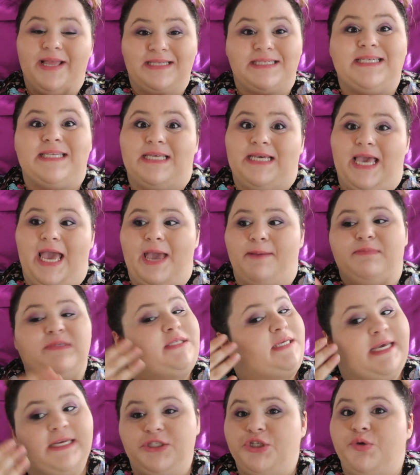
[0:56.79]
into the game,
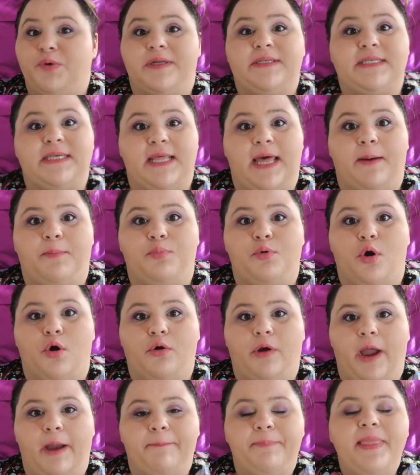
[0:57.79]
to get you into that
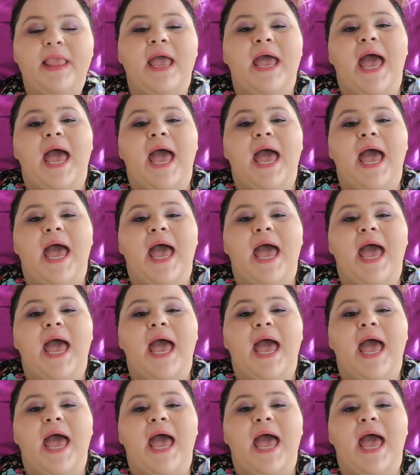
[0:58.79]
program.